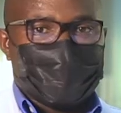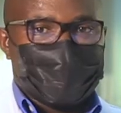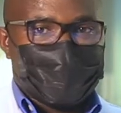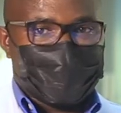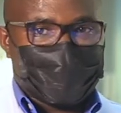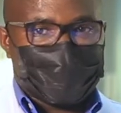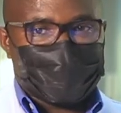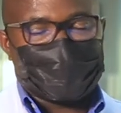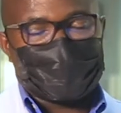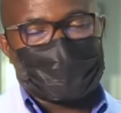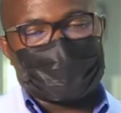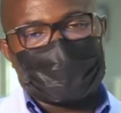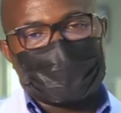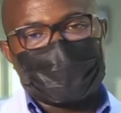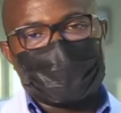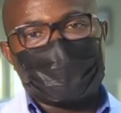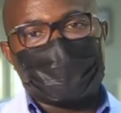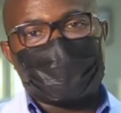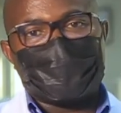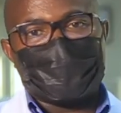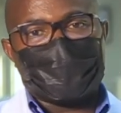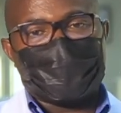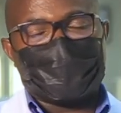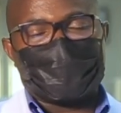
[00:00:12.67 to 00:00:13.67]
Those of you
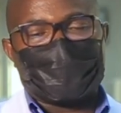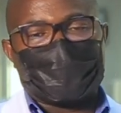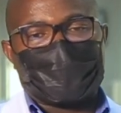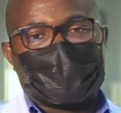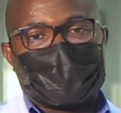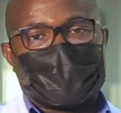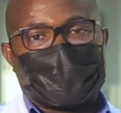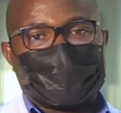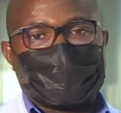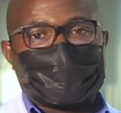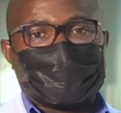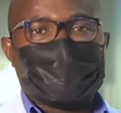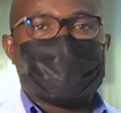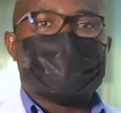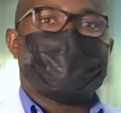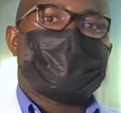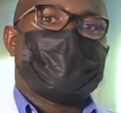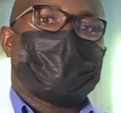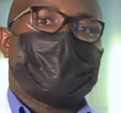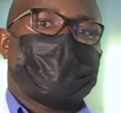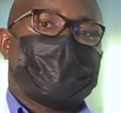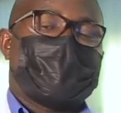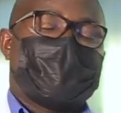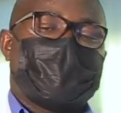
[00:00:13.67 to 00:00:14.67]
who followed us
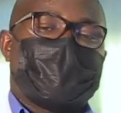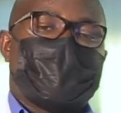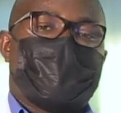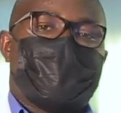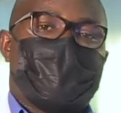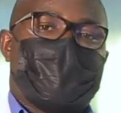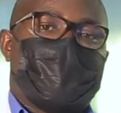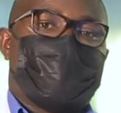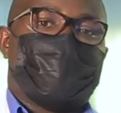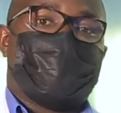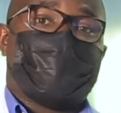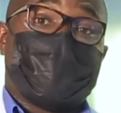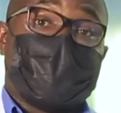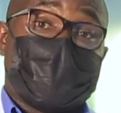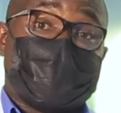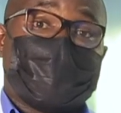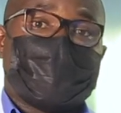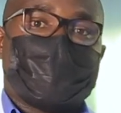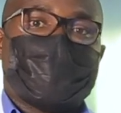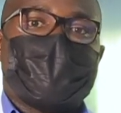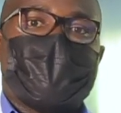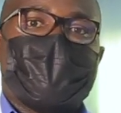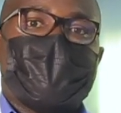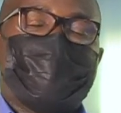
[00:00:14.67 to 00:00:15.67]
in our
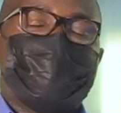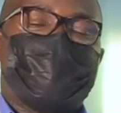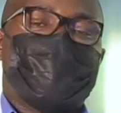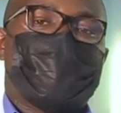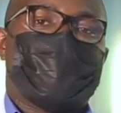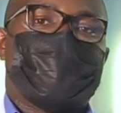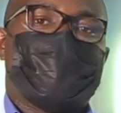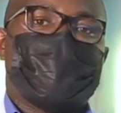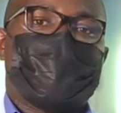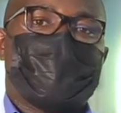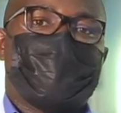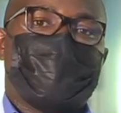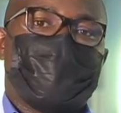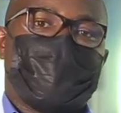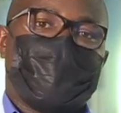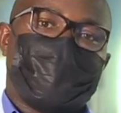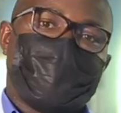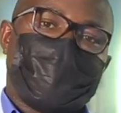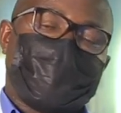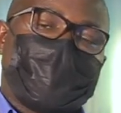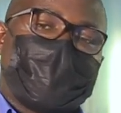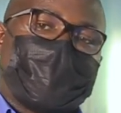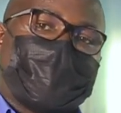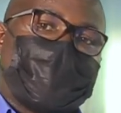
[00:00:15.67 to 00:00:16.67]
first episode, we
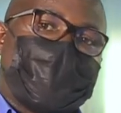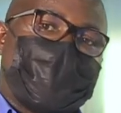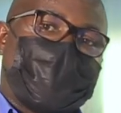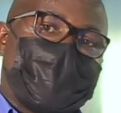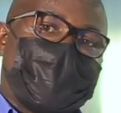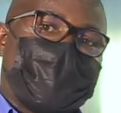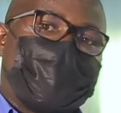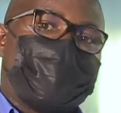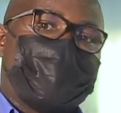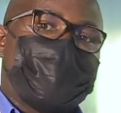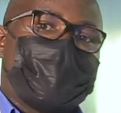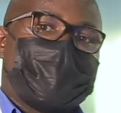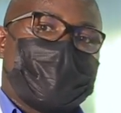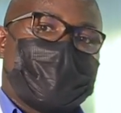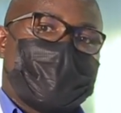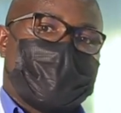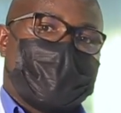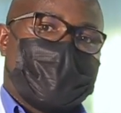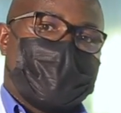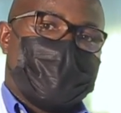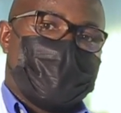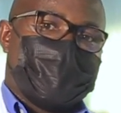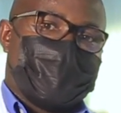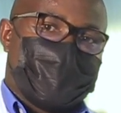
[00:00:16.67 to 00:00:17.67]
looked at how
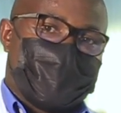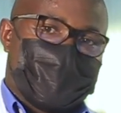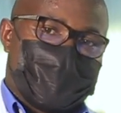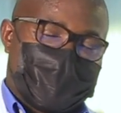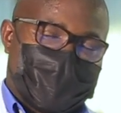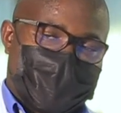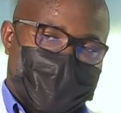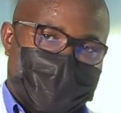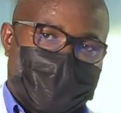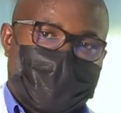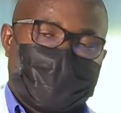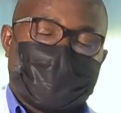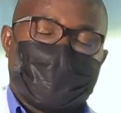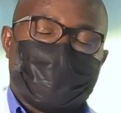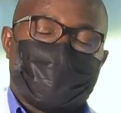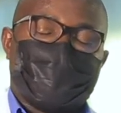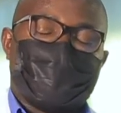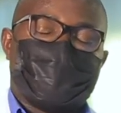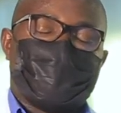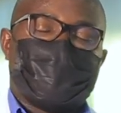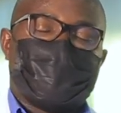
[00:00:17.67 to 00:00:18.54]
NDA